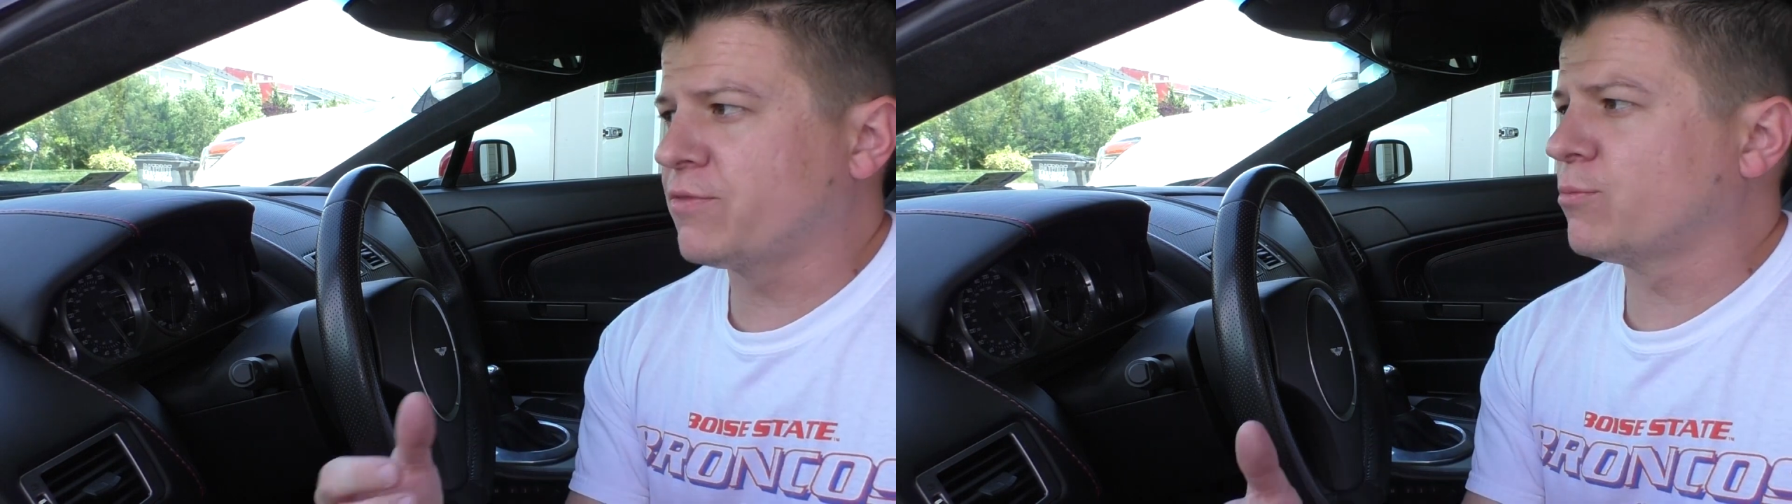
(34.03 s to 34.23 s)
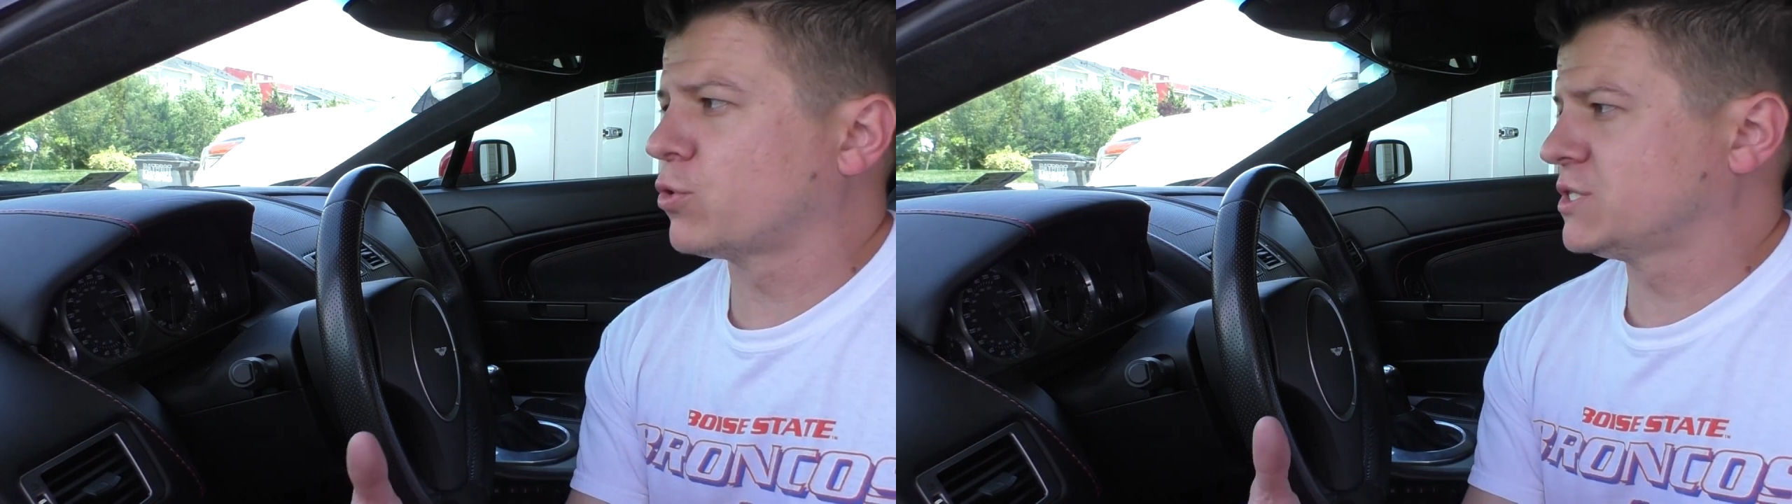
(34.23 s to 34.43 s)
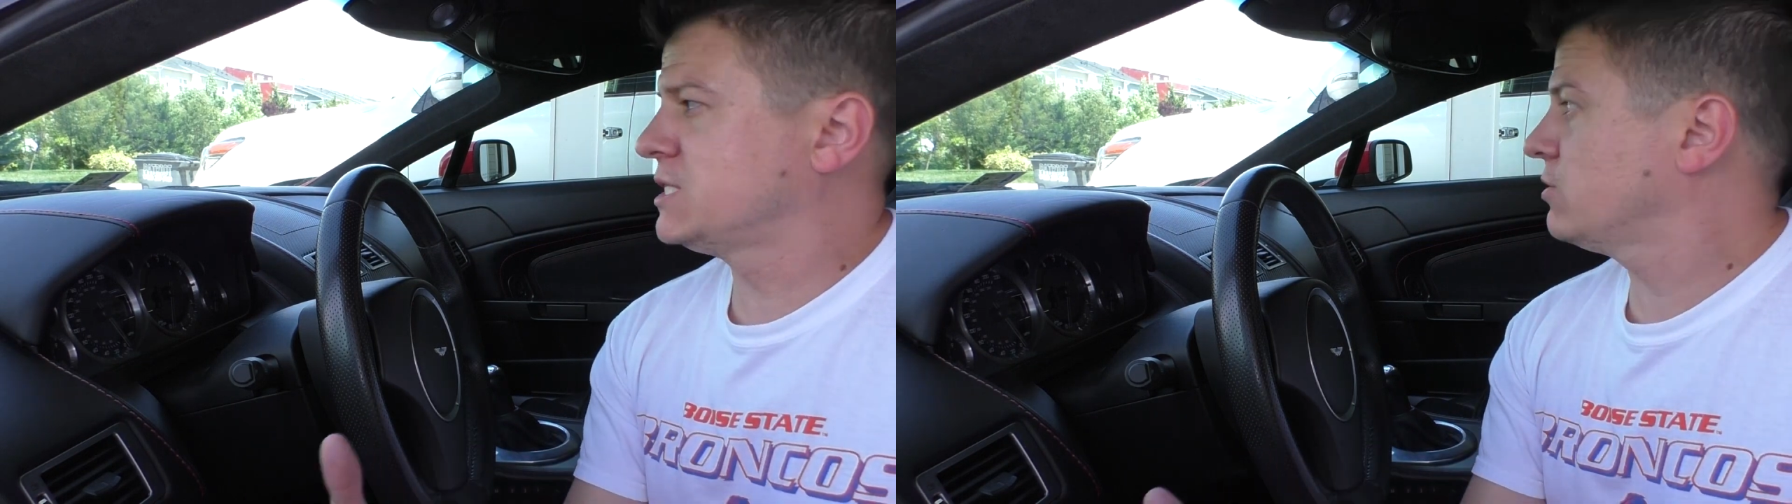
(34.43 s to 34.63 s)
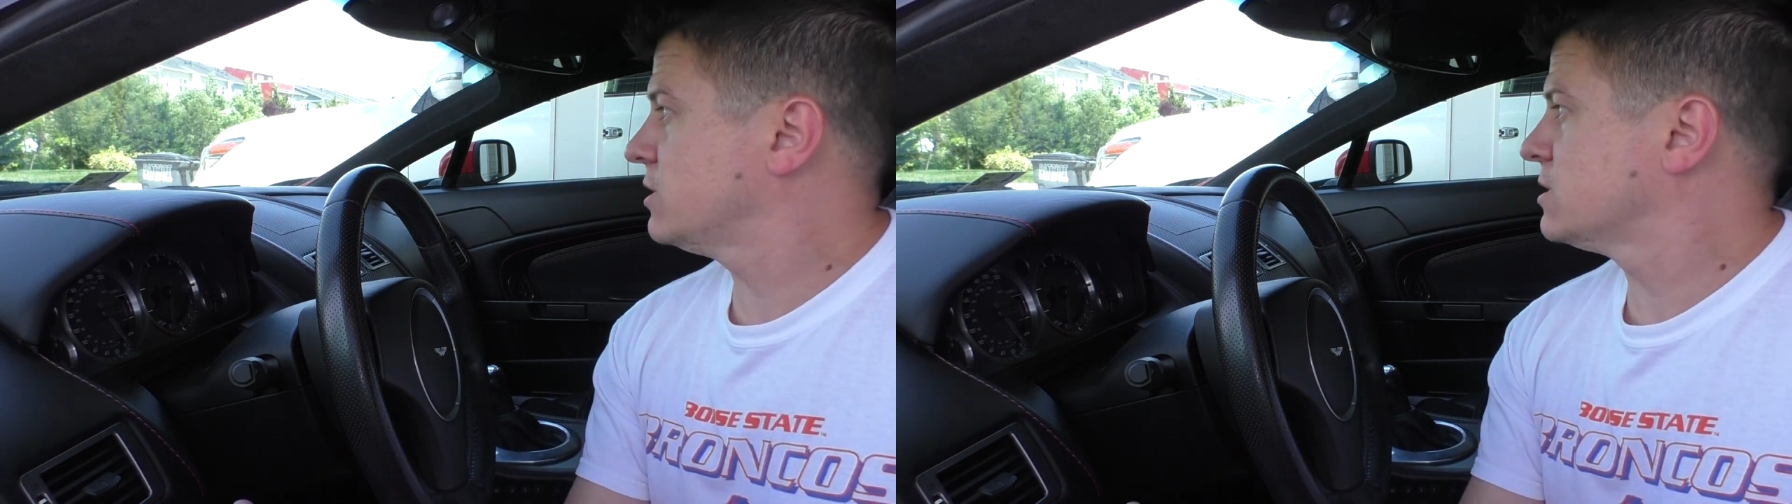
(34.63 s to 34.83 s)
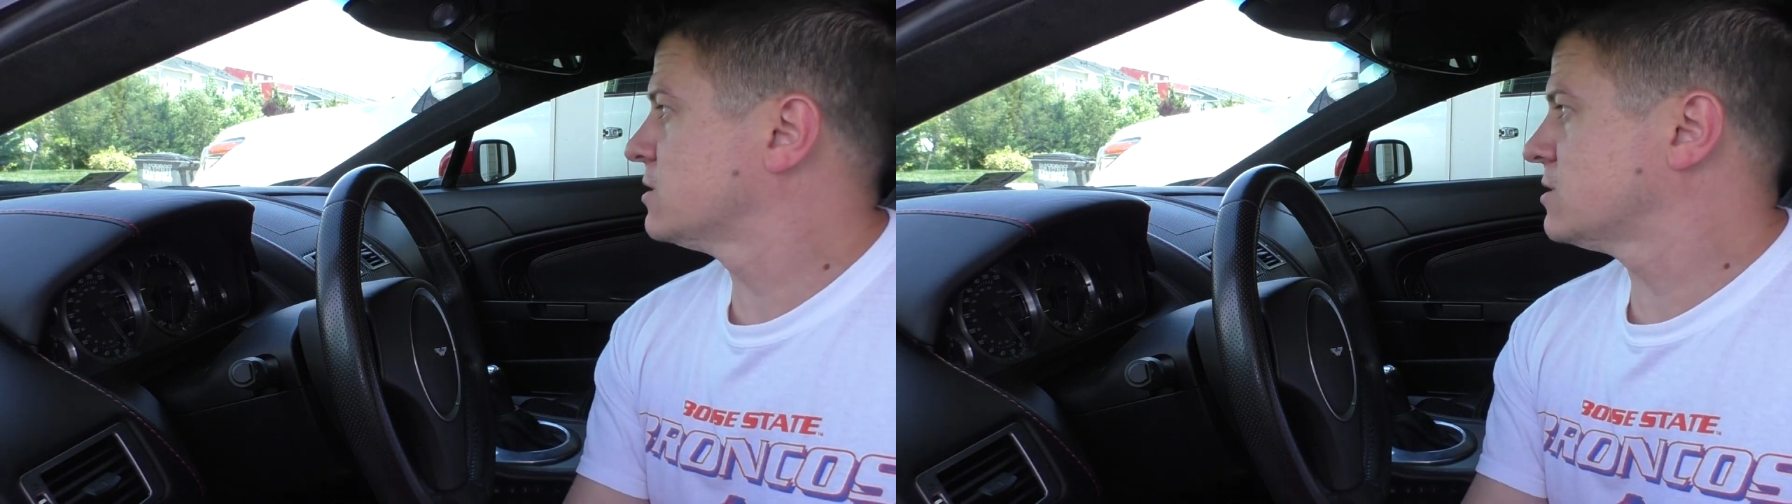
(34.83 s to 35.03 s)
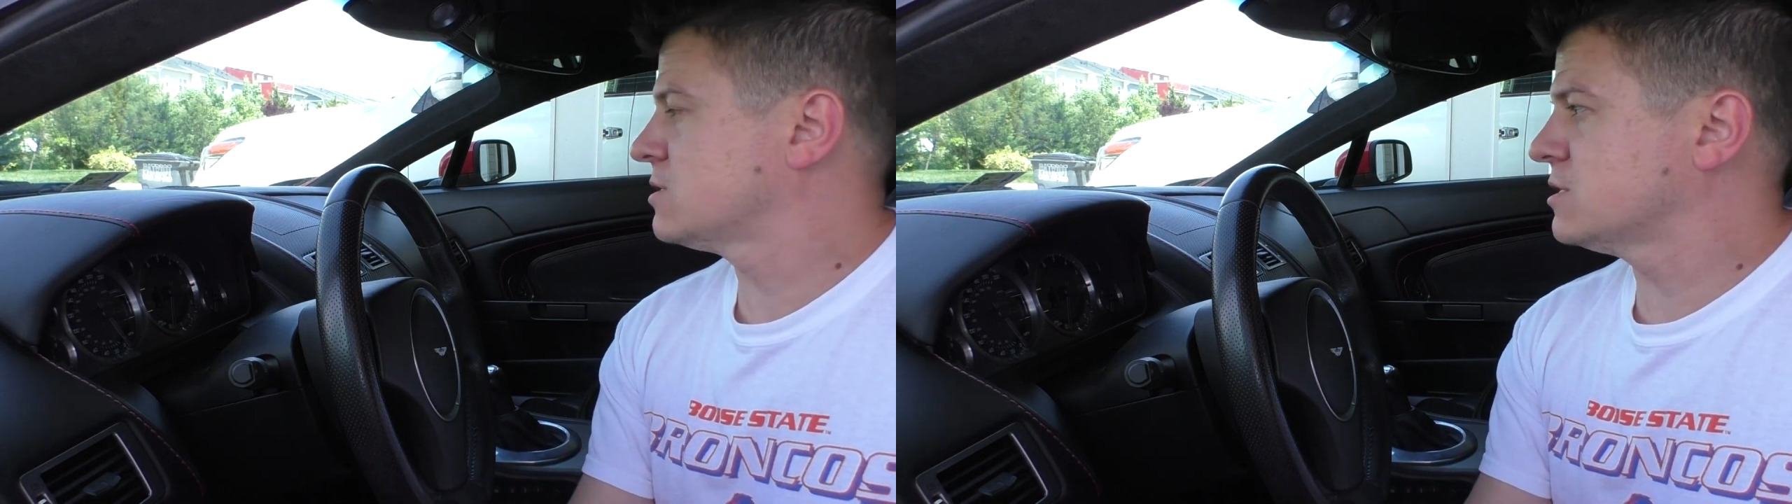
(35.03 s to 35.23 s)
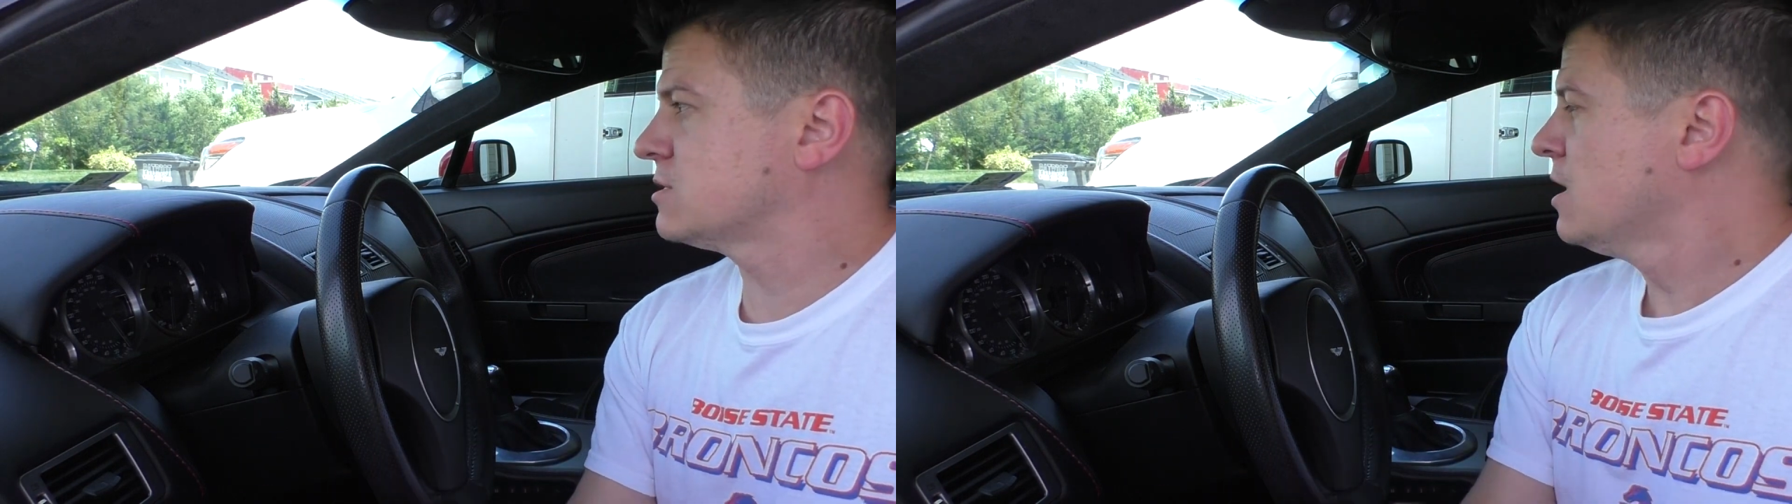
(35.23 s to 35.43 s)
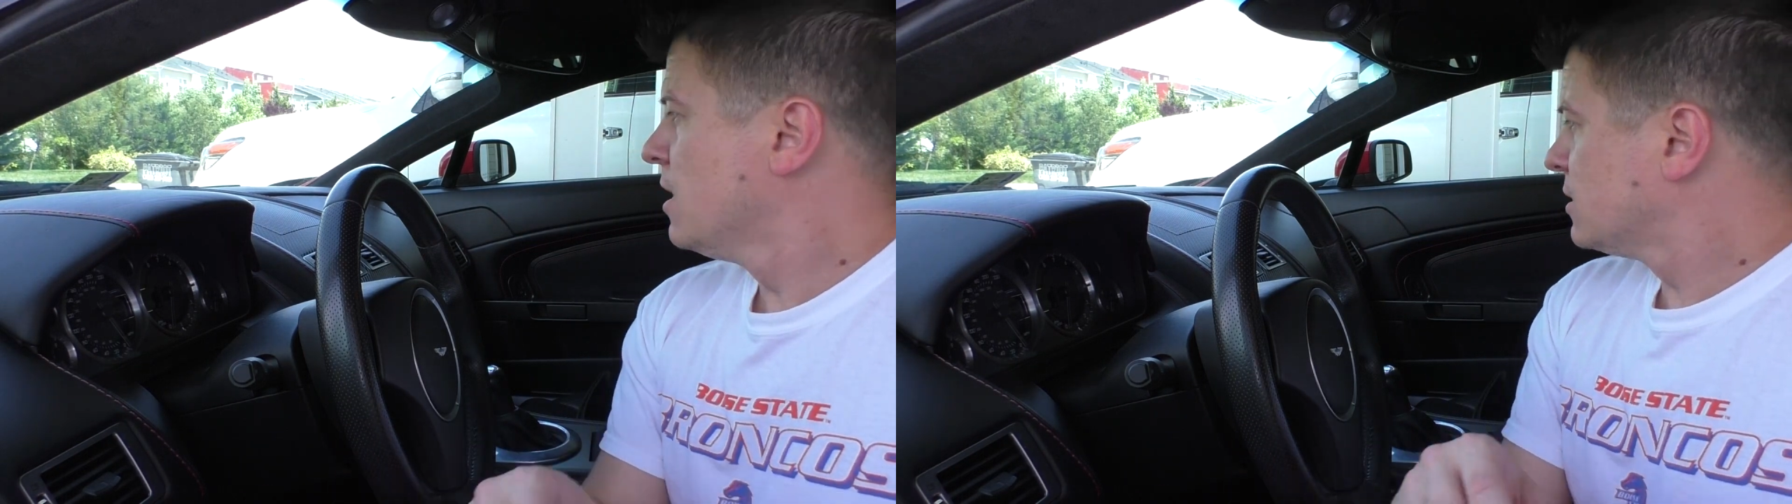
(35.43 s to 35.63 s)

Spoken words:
of the more serious instances,